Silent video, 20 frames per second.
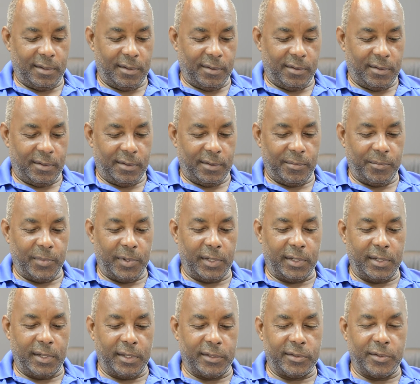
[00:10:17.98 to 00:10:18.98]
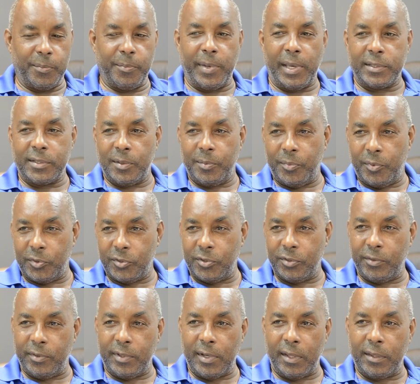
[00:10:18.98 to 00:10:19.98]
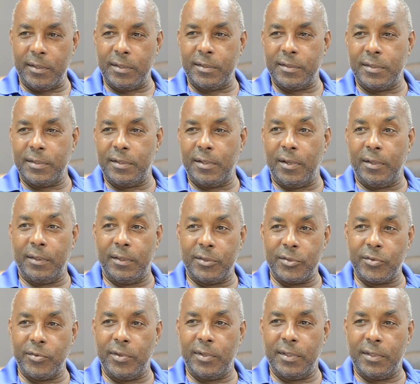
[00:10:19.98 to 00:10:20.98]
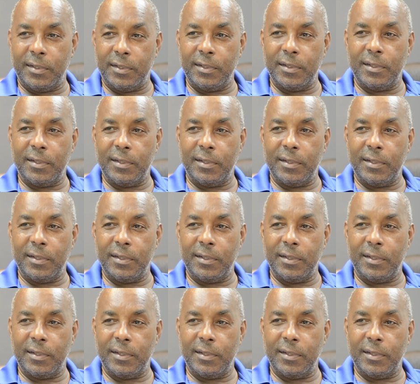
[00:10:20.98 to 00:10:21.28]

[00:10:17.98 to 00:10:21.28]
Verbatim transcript: so my cousin Basil Butcher and others on the screen.